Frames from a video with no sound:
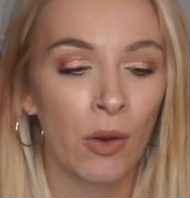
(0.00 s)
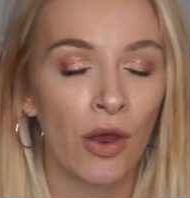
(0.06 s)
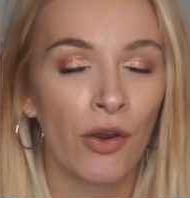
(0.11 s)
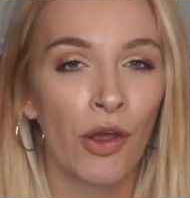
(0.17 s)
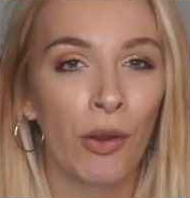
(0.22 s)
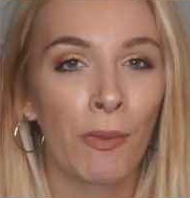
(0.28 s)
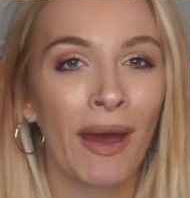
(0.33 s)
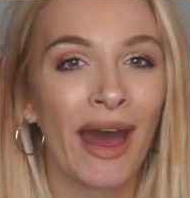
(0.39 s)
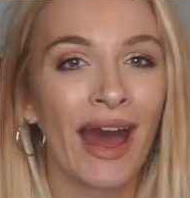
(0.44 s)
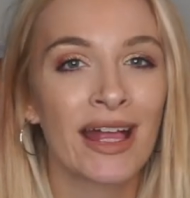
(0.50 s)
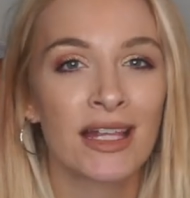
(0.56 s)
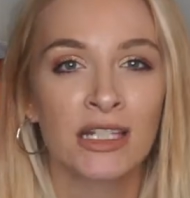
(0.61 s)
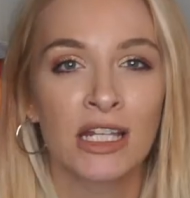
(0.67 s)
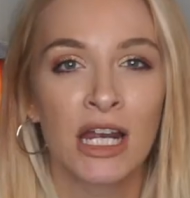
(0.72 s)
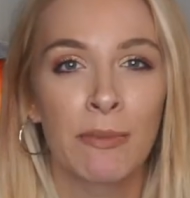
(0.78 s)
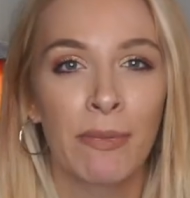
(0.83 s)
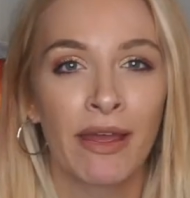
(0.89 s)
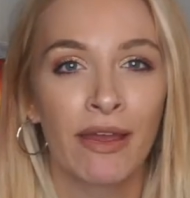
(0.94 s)
I know my hands
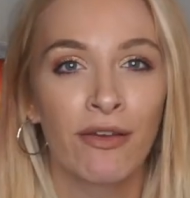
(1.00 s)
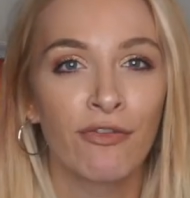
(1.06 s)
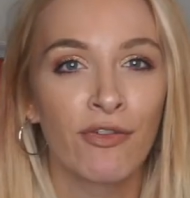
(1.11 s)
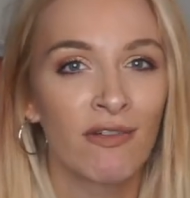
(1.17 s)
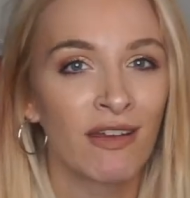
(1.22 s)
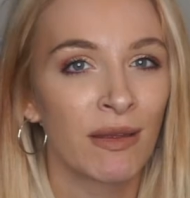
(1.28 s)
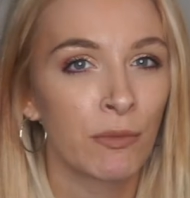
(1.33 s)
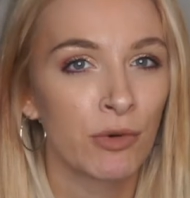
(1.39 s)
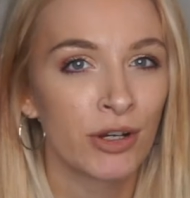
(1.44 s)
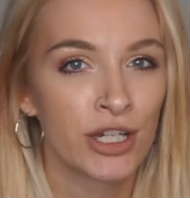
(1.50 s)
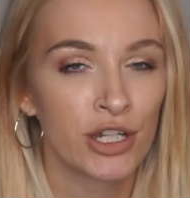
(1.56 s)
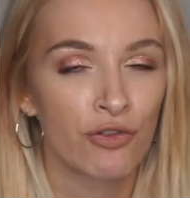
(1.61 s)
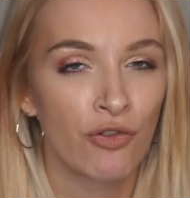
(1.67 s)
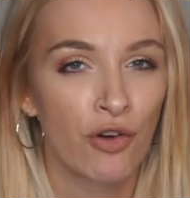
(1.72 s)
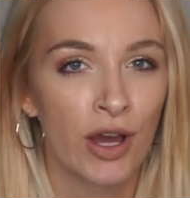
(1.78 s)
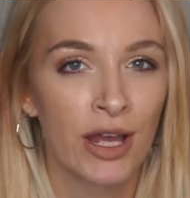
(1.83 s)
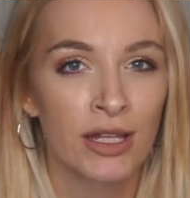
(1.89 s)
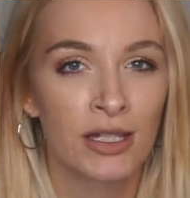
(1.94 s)
can be very
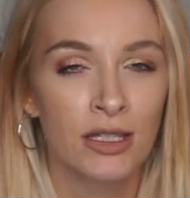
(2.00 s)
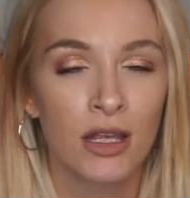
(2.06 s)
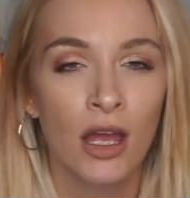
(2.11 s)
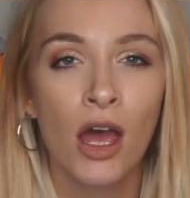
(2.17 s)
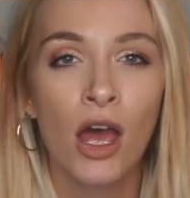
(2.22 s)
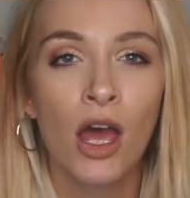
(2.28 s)
moisturised,